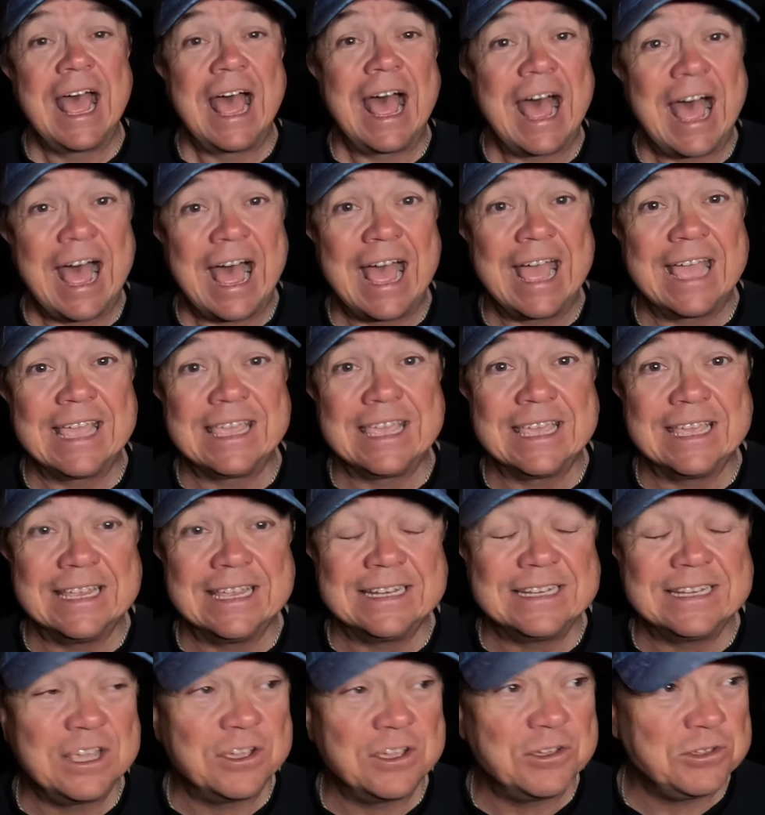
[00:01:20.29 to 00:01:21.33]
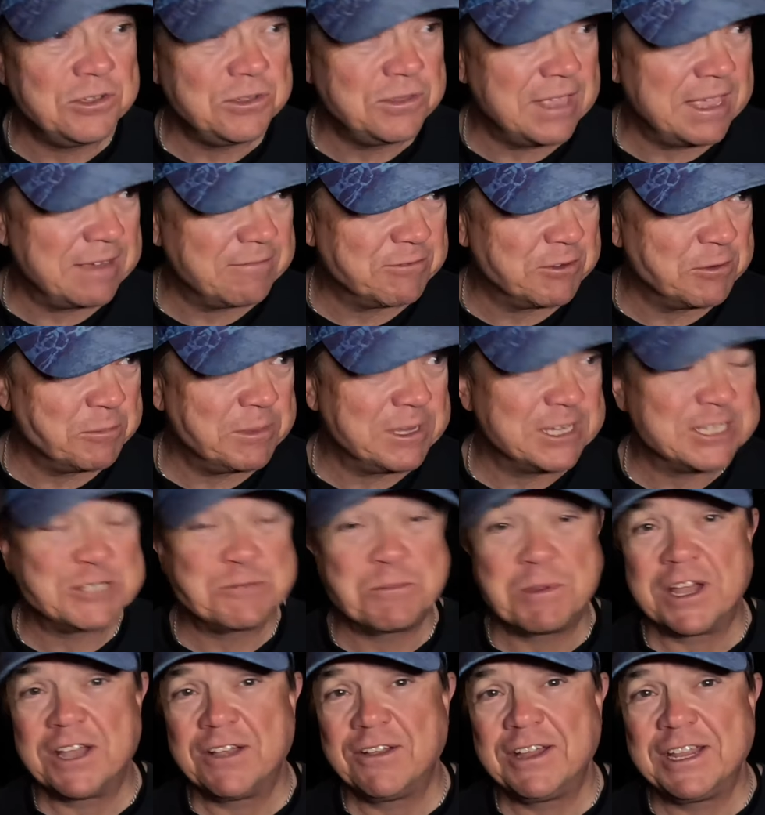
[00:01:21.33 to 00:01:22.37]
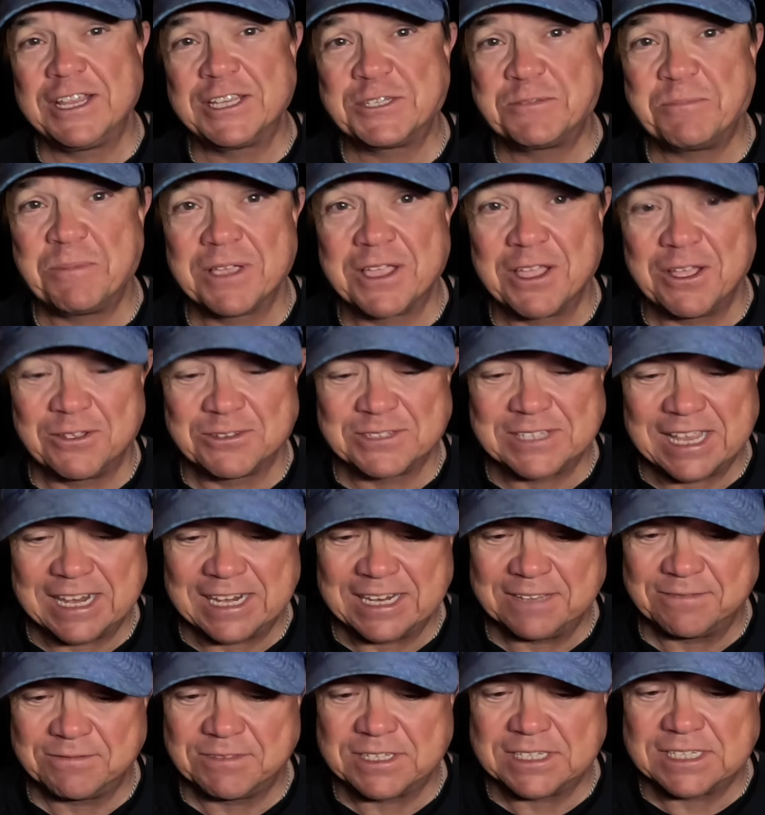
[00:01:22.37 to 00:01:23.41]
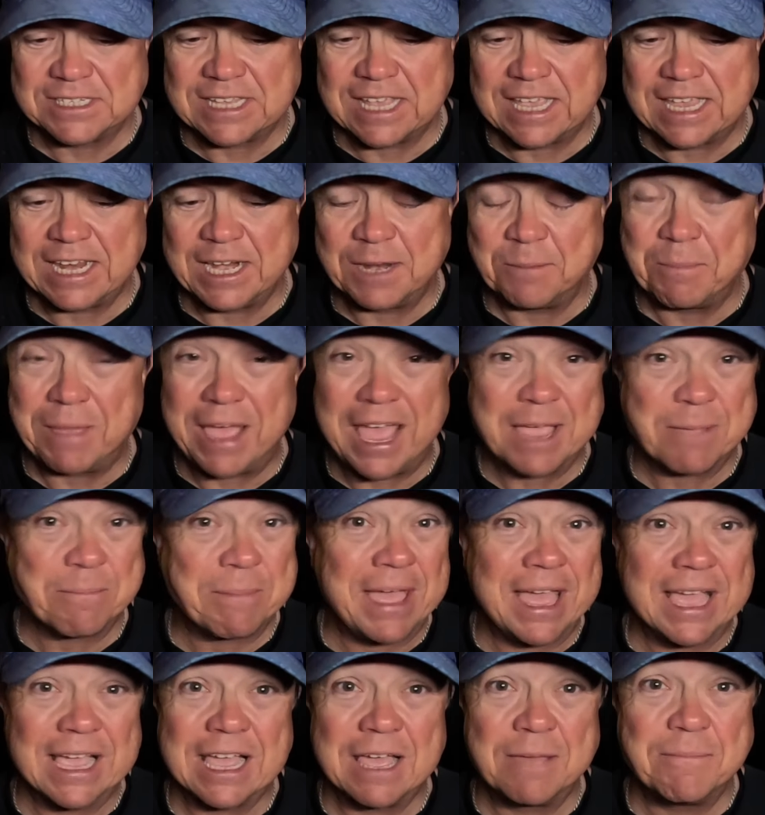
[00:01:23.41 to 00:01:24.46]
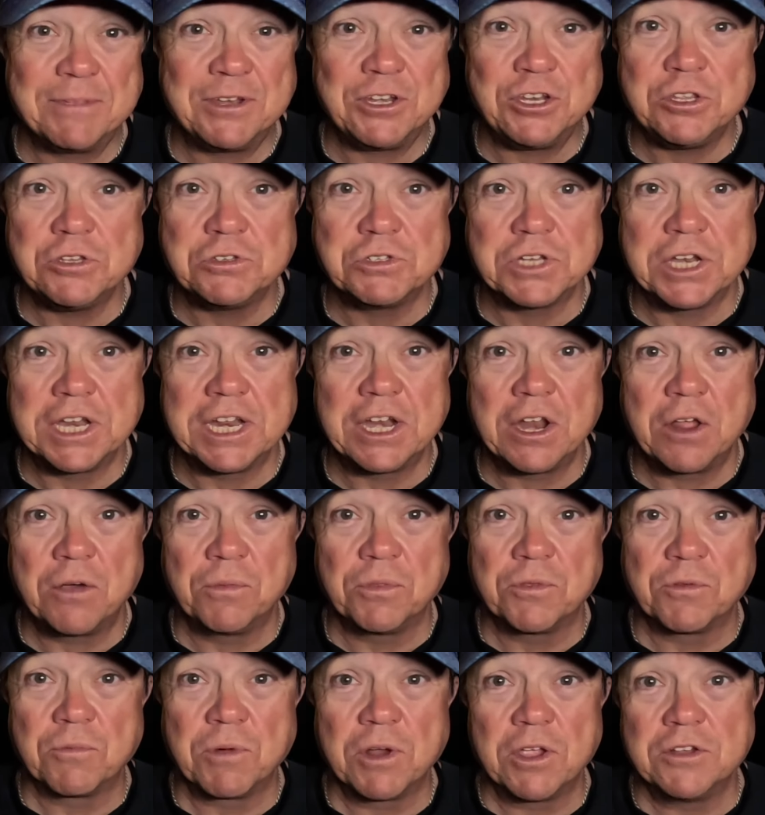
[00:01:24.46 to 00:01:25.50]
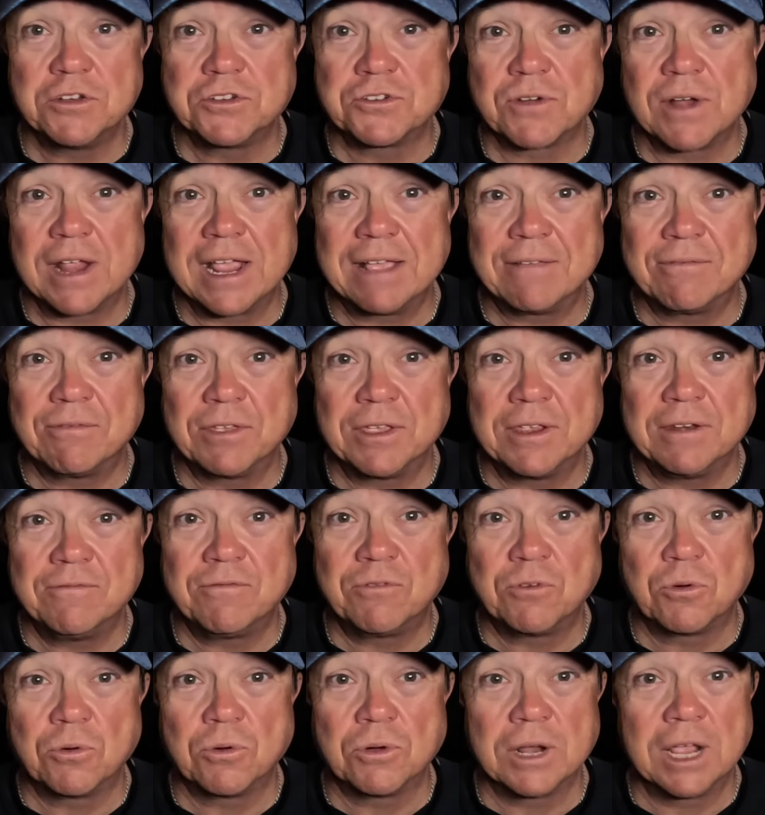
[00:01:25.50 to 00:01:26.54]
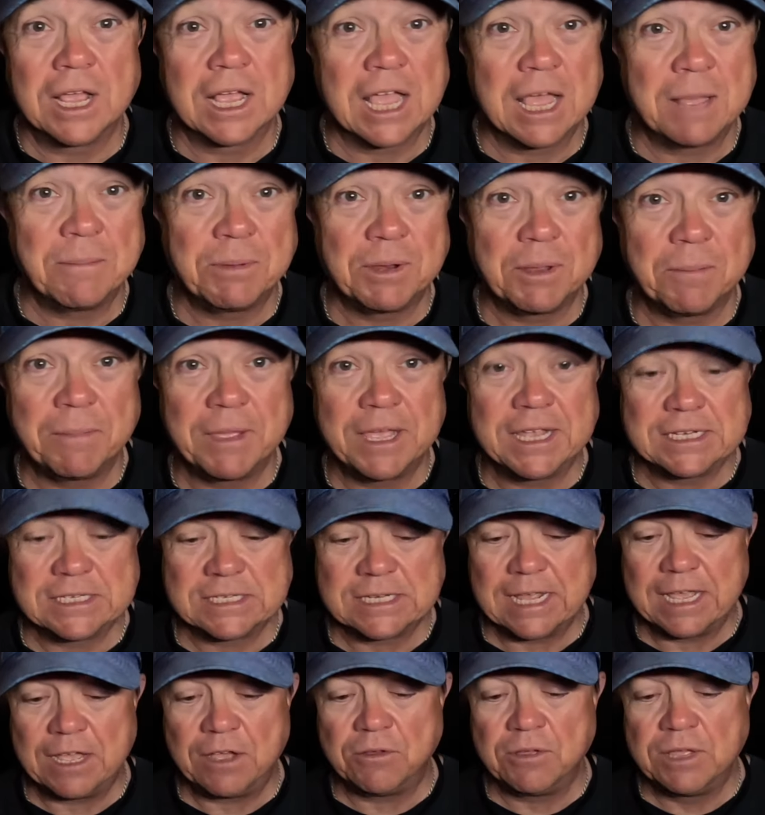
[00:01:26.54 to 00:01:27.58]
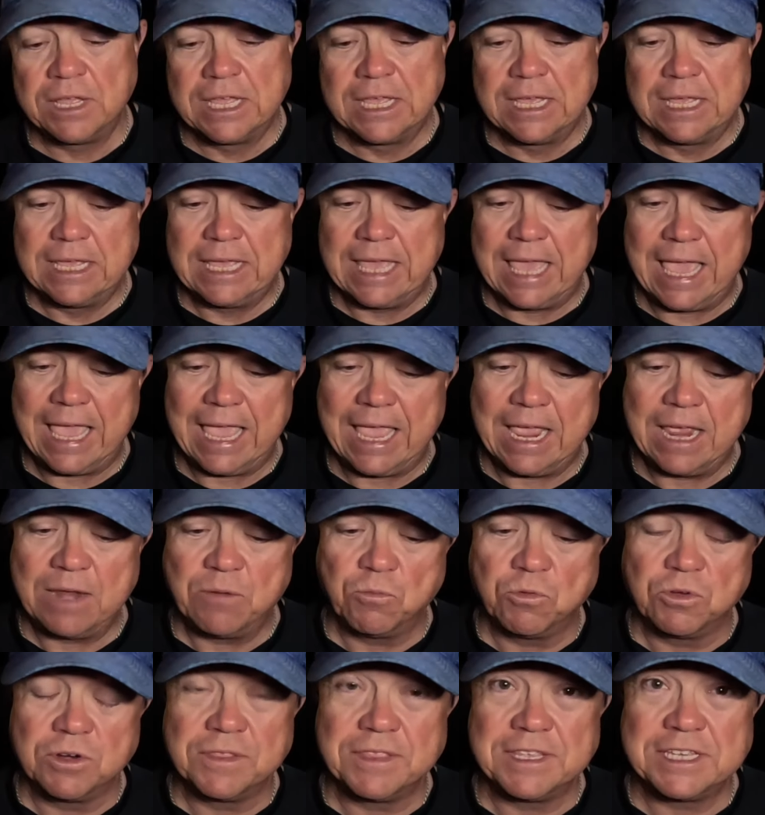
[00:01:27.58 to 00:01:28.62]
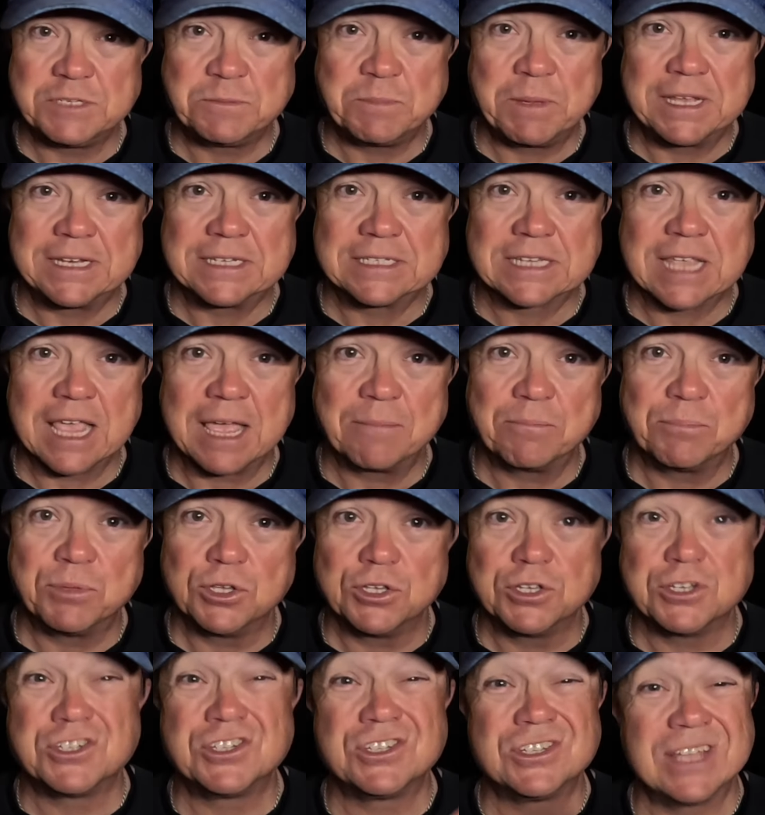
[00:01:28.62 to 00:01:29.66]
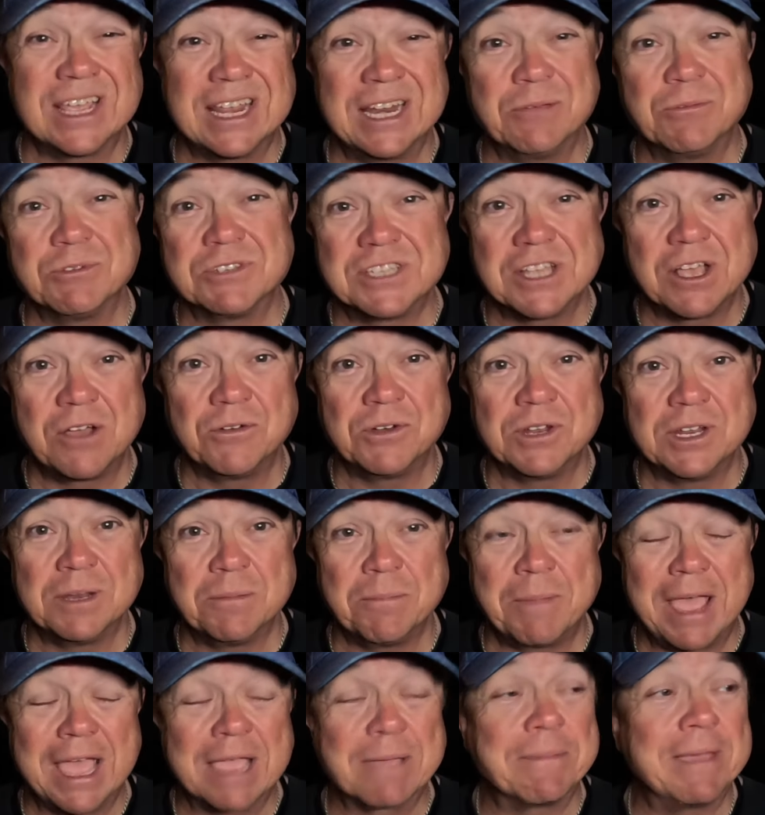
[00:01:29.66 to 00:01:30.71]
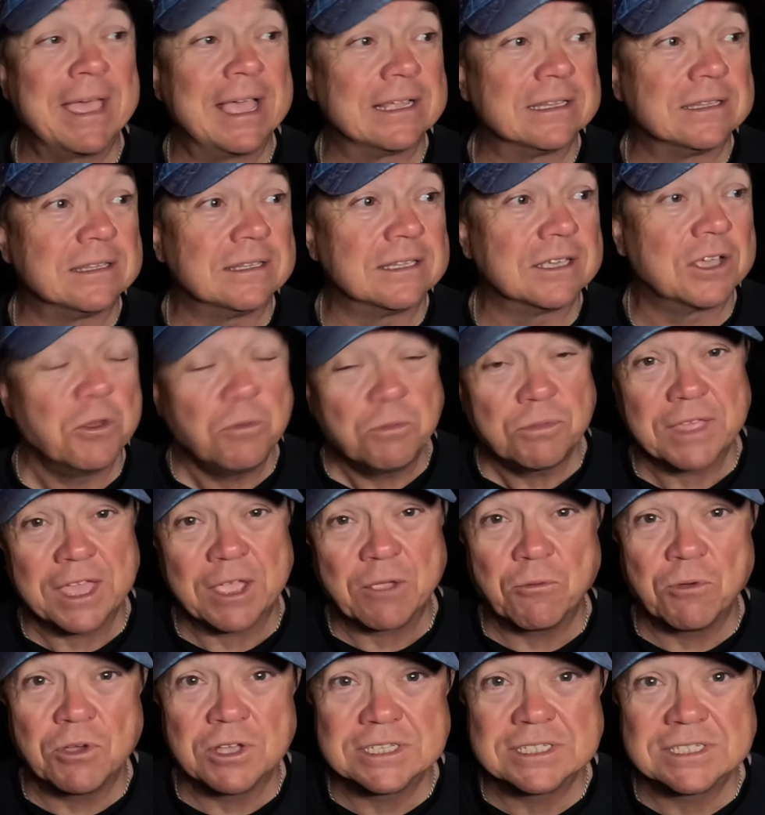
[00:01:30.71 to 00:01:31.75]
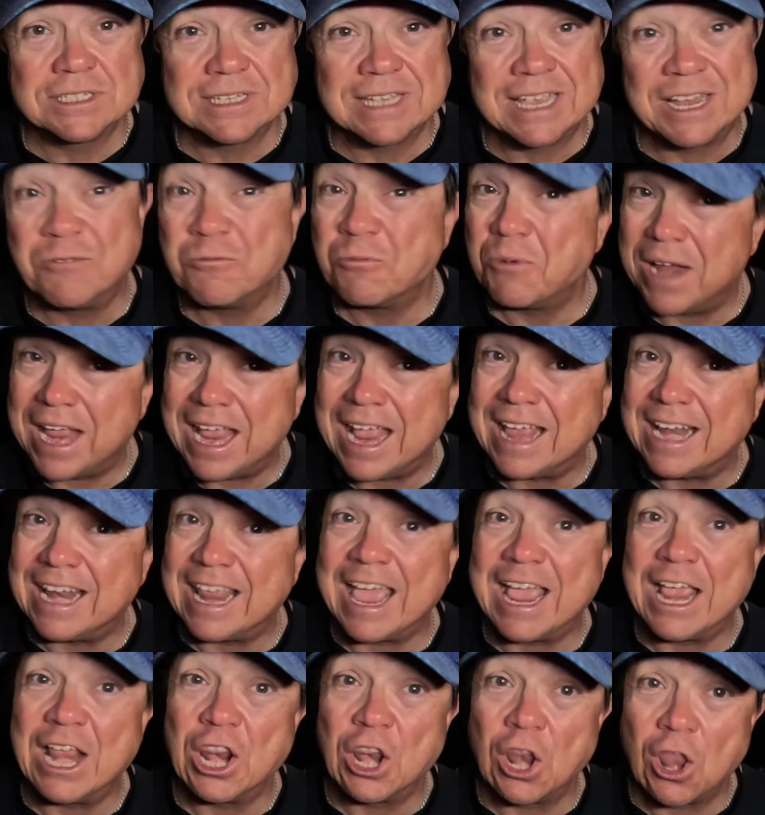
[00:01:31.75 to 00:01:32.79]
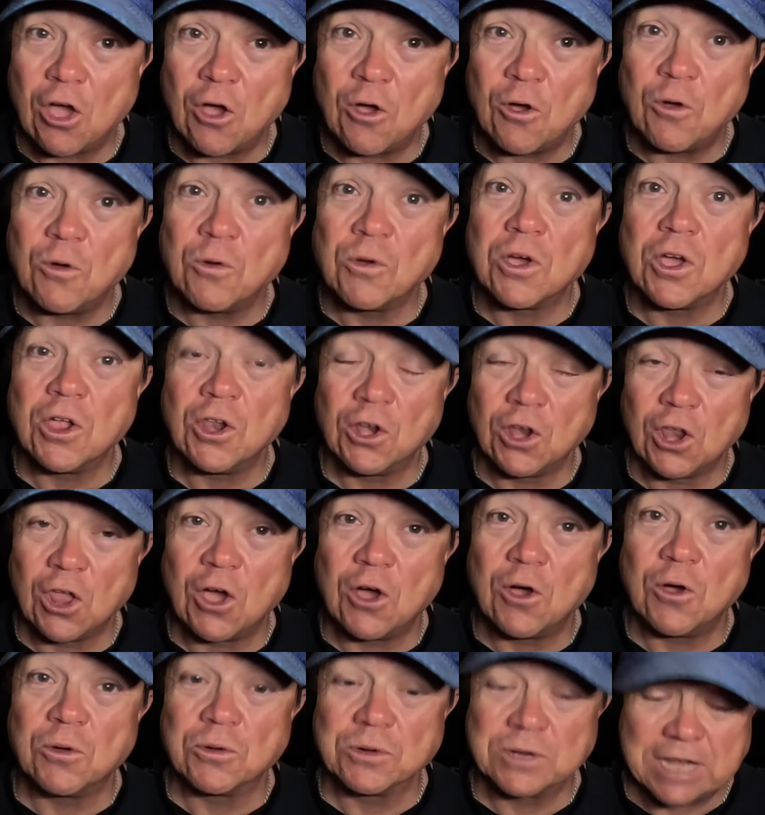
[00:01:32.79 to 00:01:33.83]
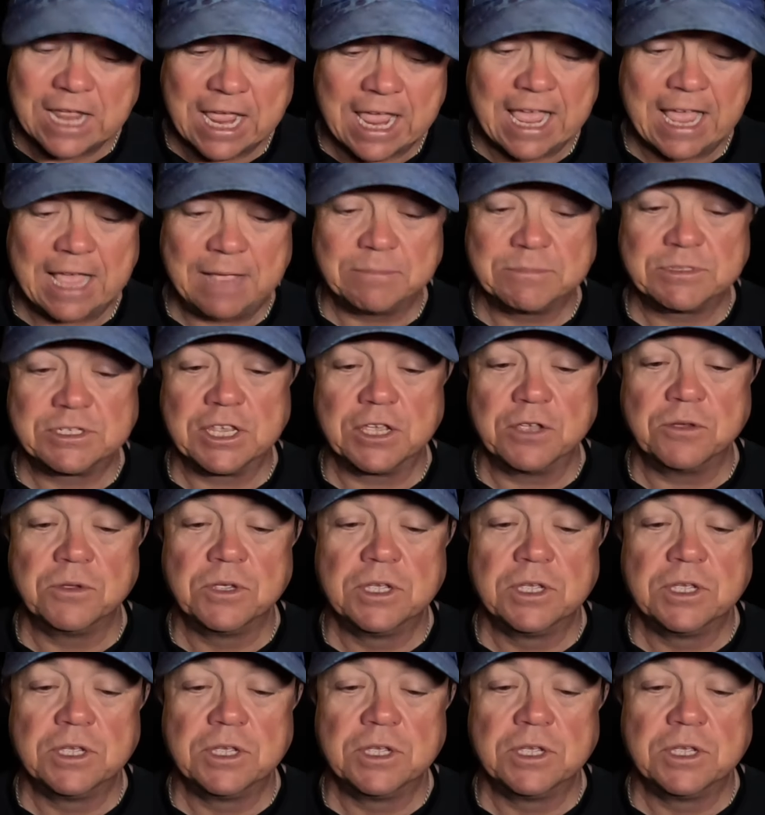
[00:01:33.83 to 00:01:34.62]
I can tell you that from experience because I left this thing in a backpack. I've been using it on the road traveling for a couple of months now, and one of these buttons got pushed and it was on in the backpack. The cool thing was it ran a long, long time. So